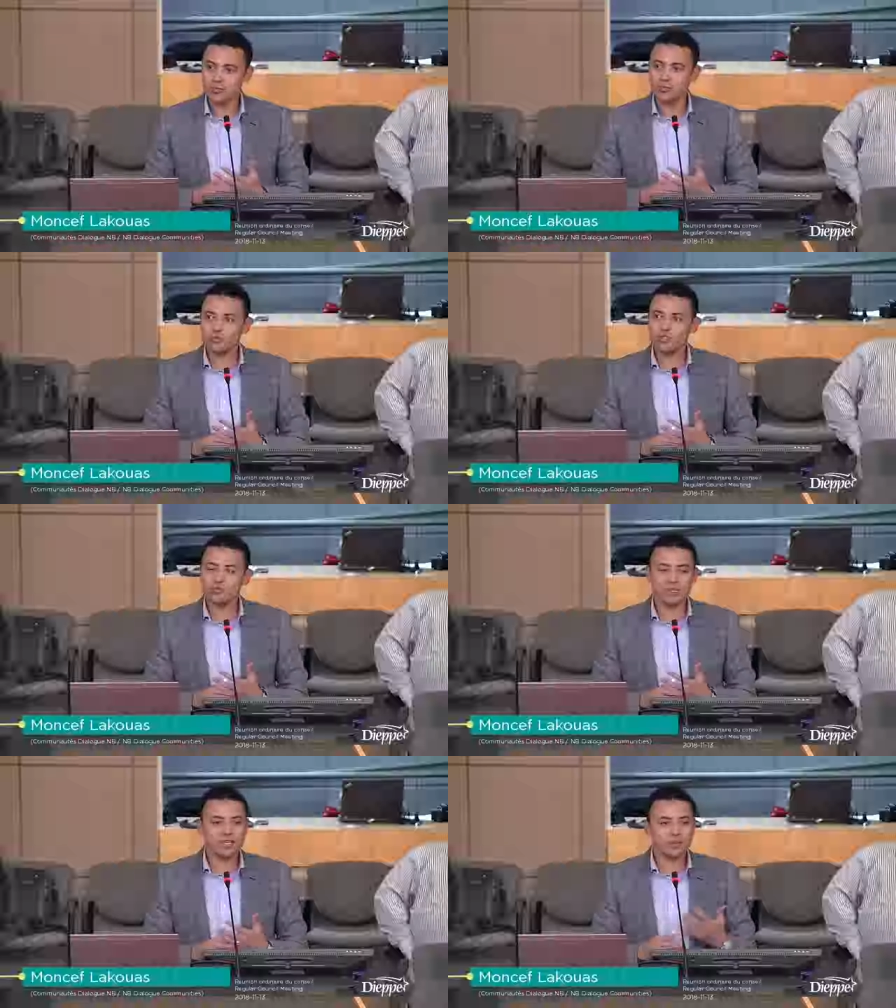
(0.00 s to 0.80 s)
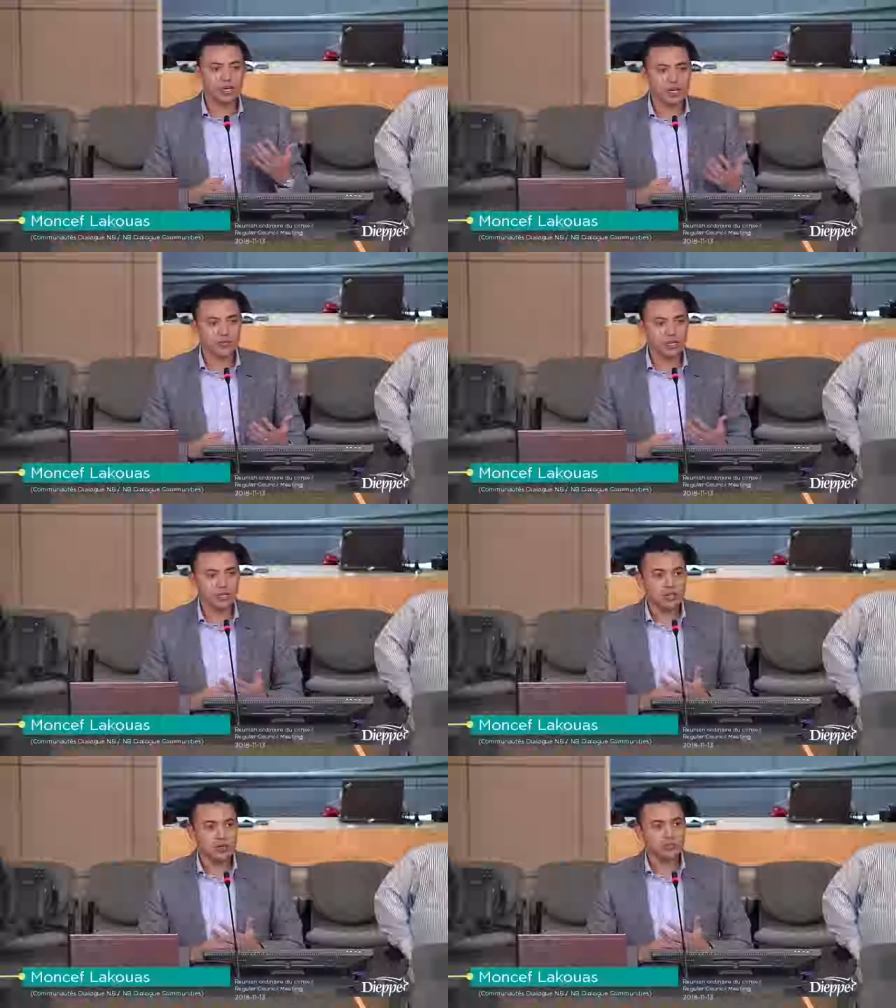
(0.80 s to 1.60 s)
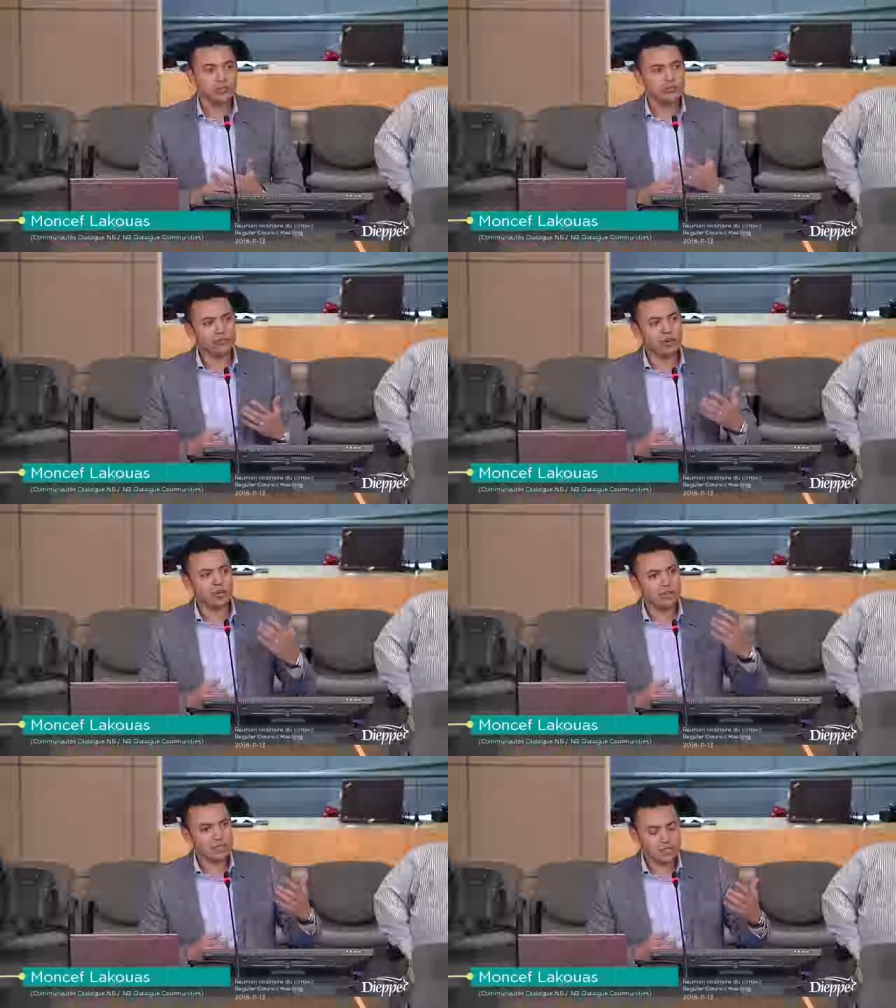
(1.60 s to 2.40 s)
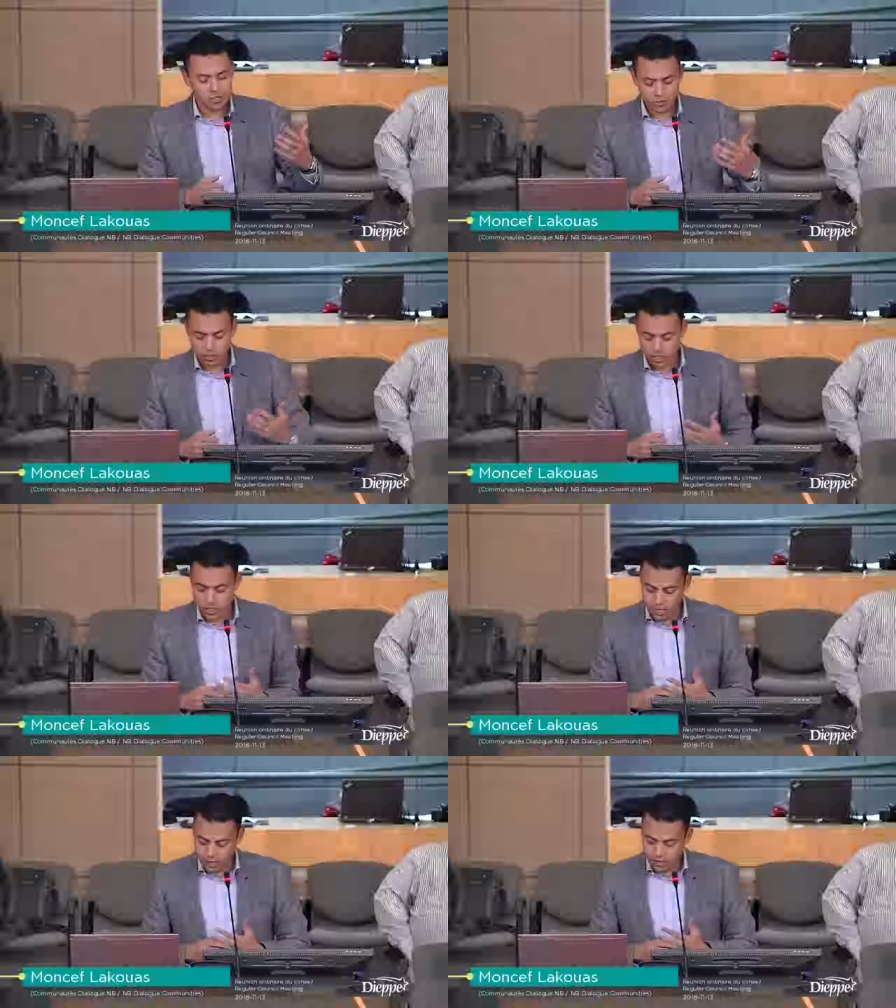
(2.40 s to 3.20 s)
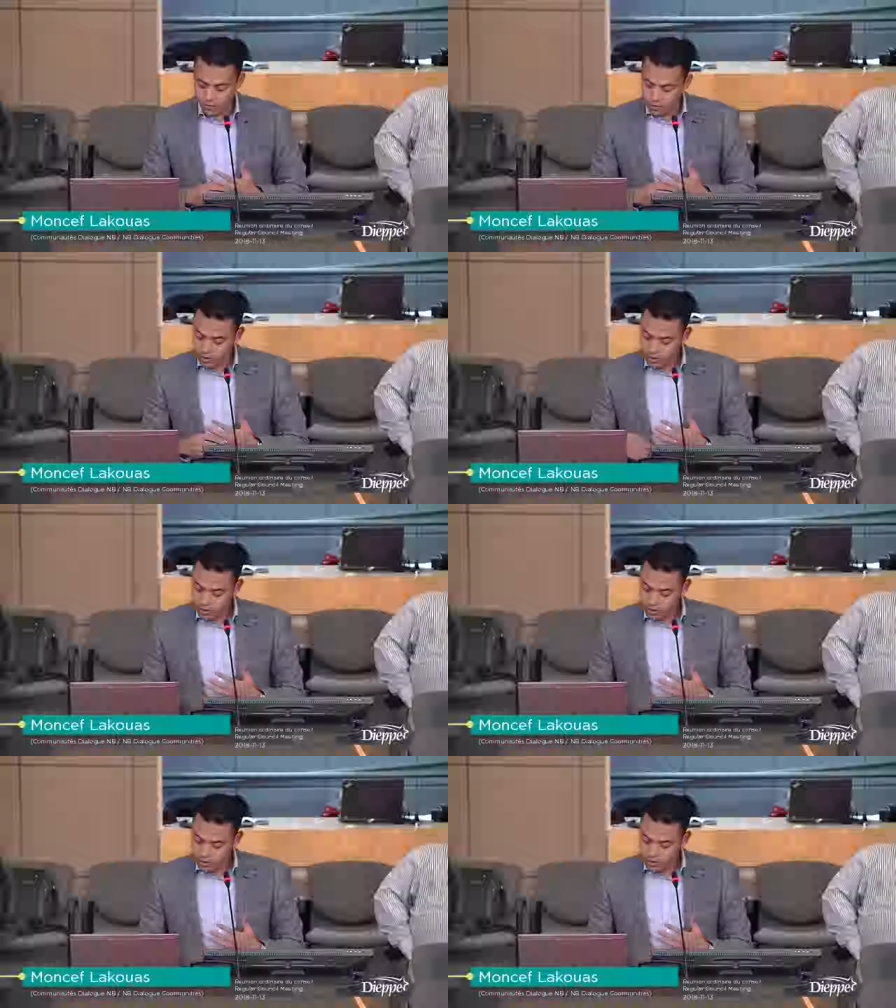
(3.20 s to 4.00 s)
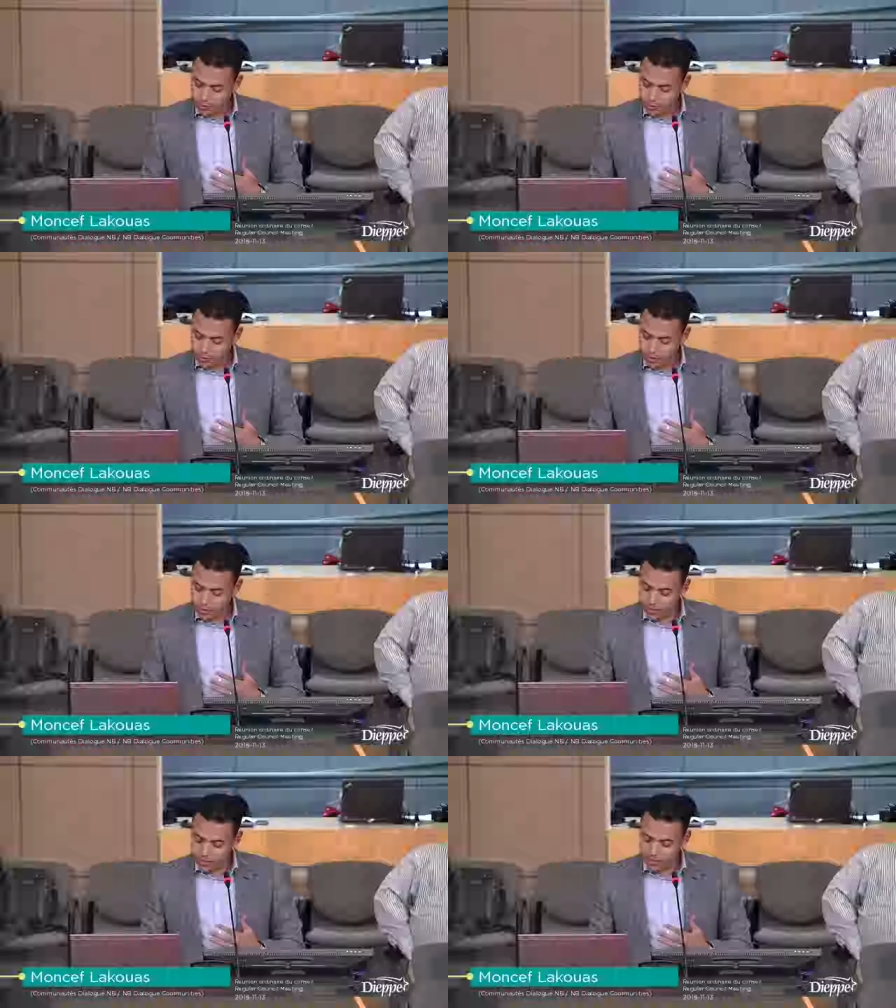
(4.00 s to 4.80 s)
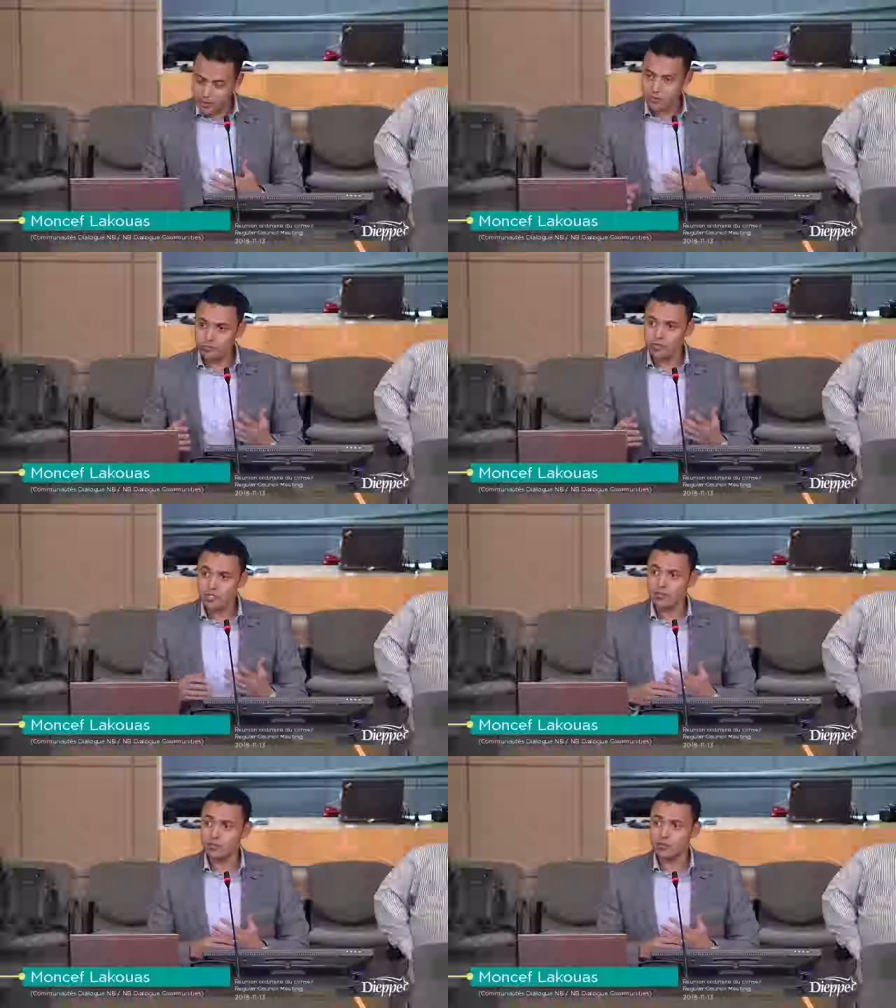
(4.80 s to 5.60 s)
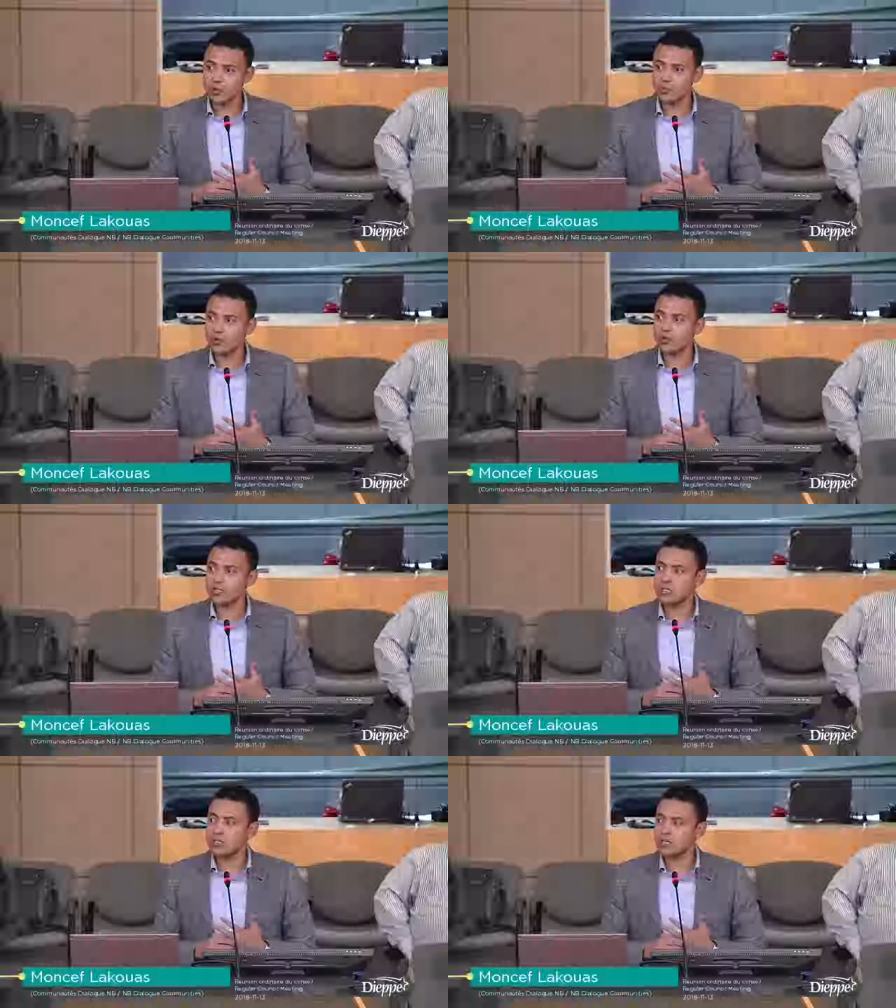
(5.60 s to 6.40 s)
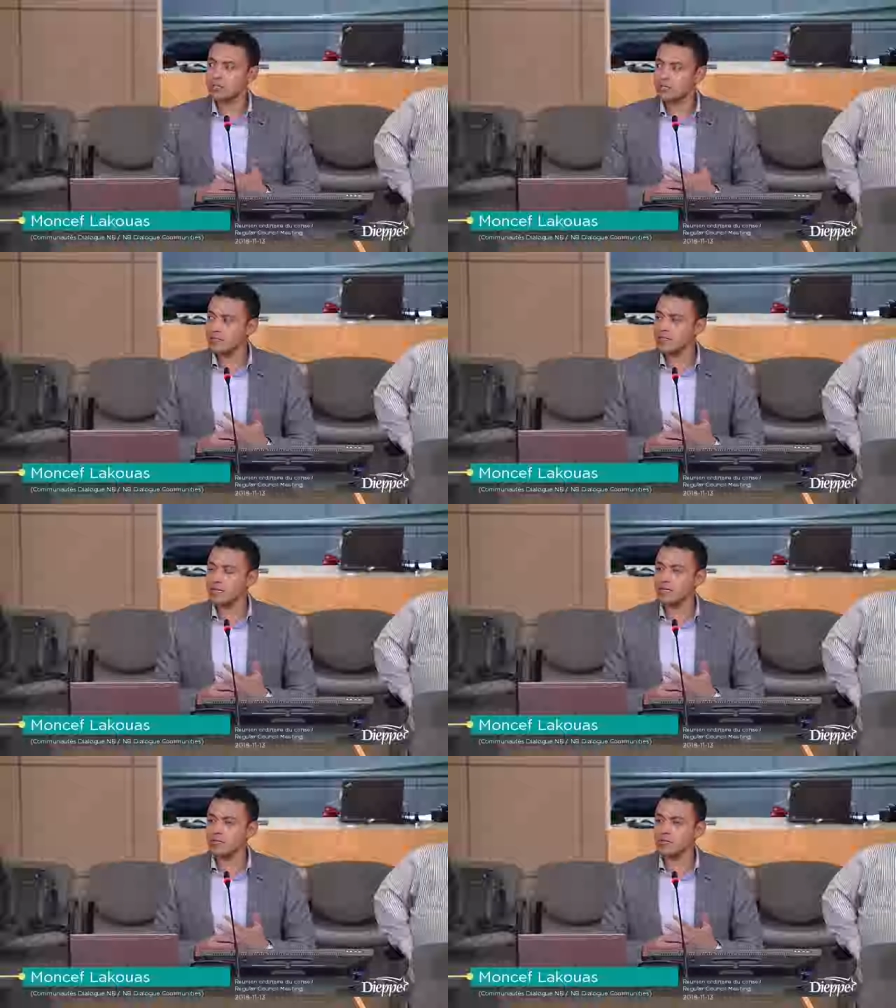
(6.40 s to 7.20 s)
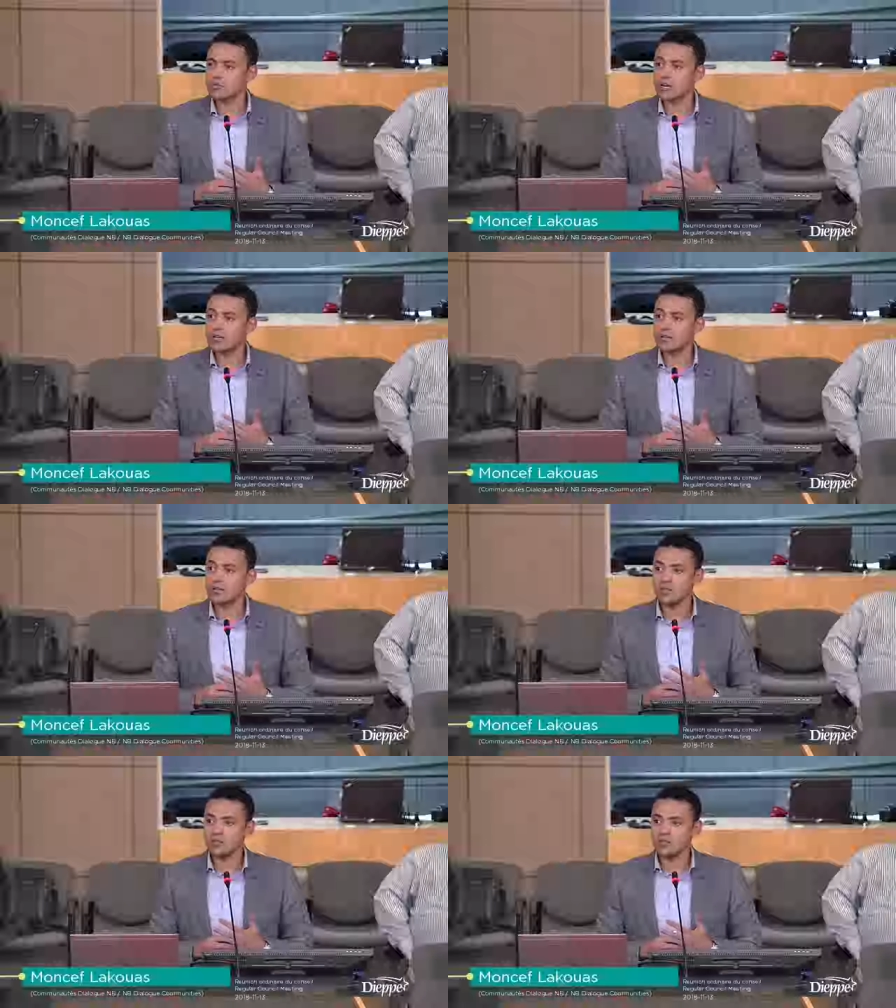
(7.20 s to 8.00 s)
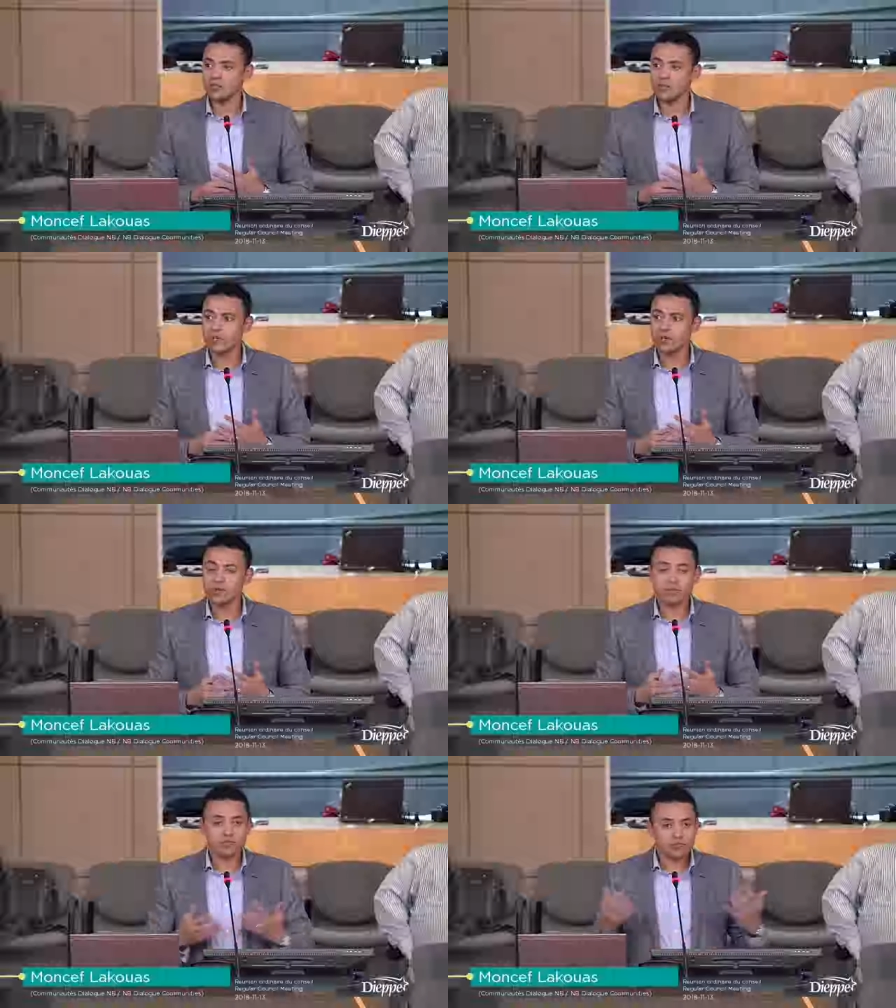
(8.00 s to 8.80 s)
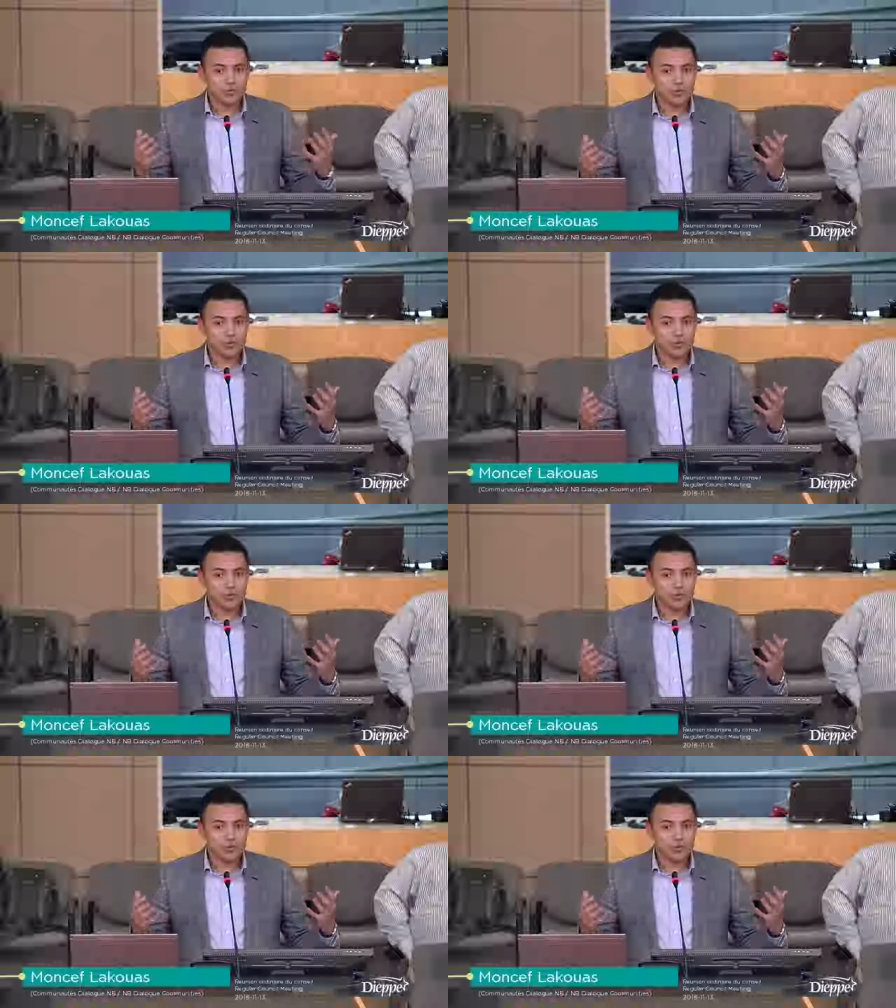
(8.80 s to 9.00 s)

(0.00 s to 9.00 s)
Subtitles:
make sure that everybody is concerned and can everybody work together to move everything forward together. So as you know better than I do, at the last election,